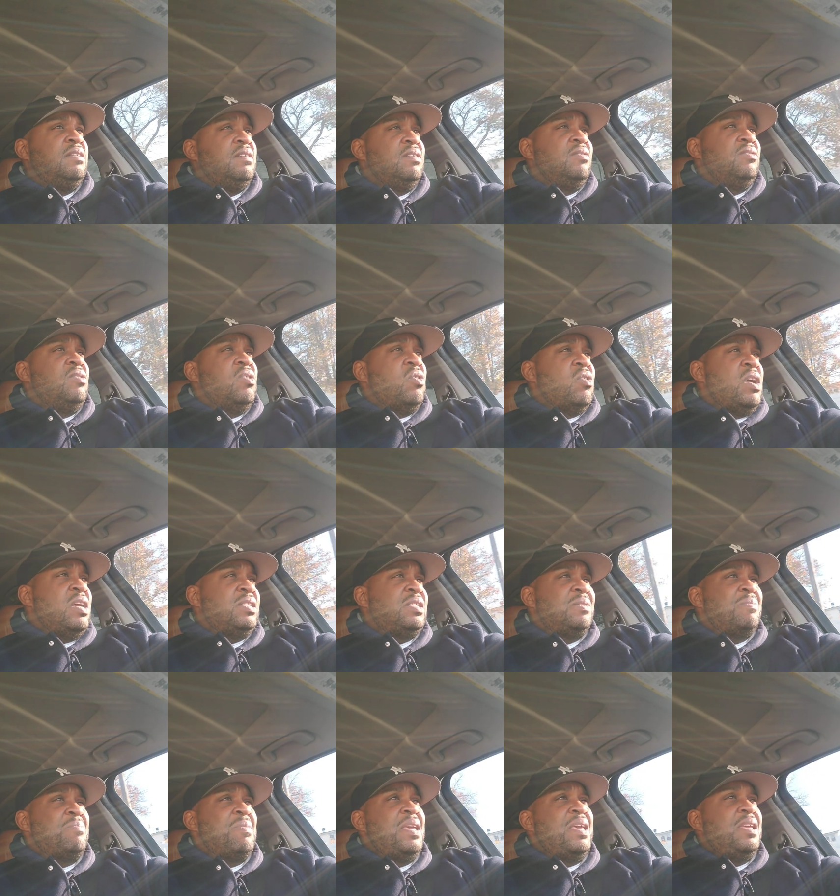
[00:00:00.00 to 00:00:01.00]
you know, as a
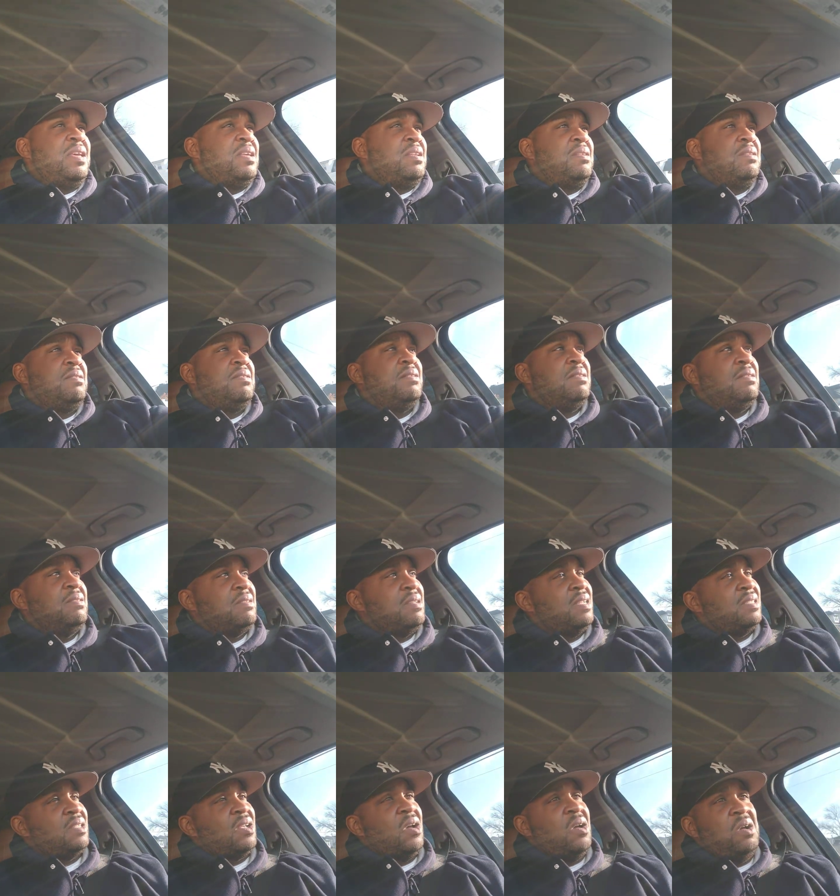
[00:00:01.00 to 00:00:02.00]
man,
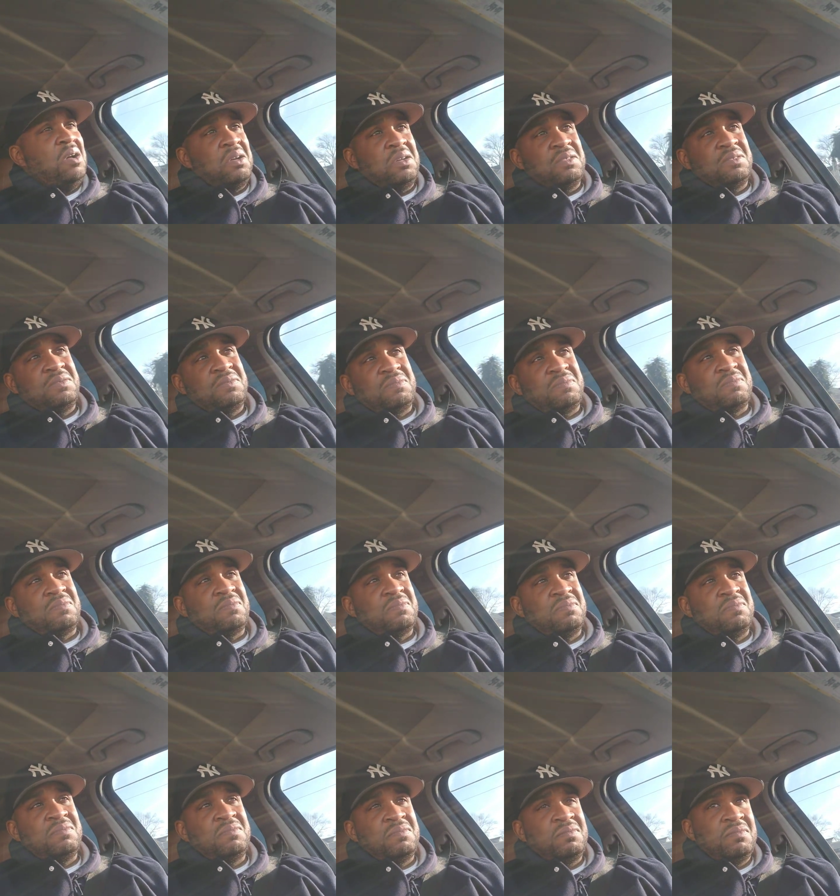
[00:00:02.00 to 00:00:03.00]
that's hard.
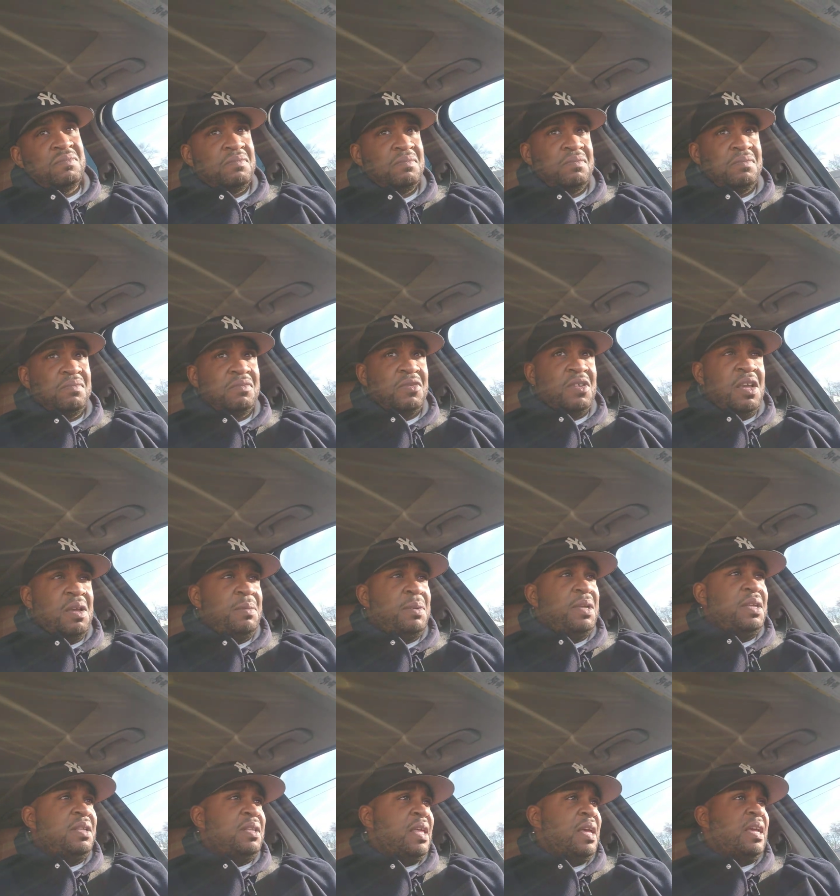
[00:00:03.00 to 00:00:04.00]
You know what I
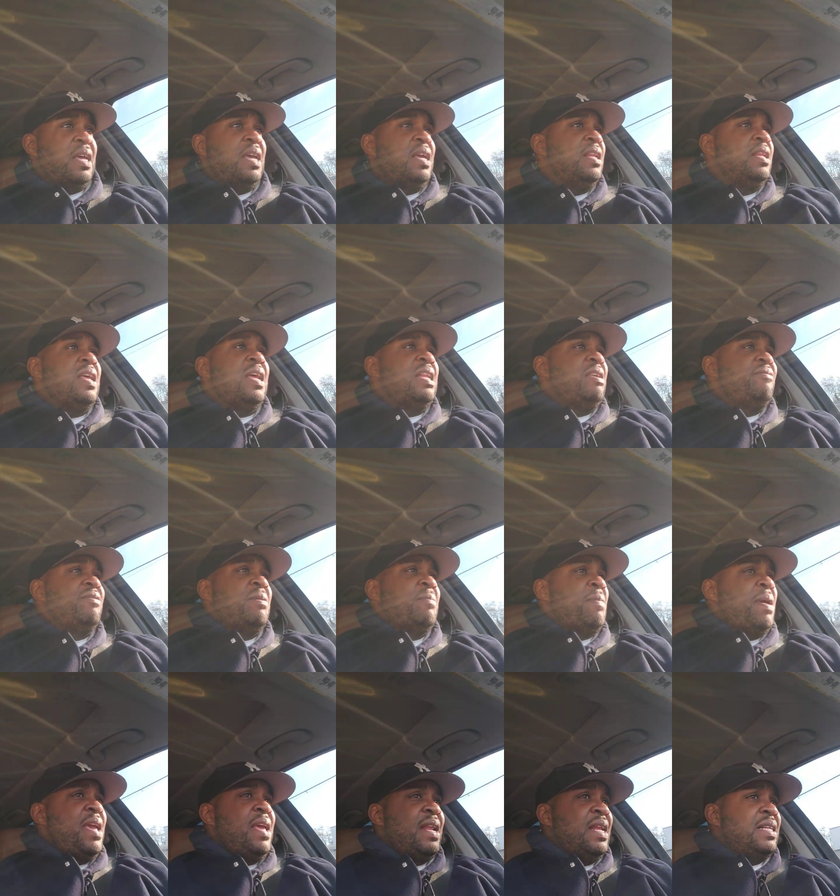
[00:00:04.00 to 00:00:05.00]
mean? Like, not even a man,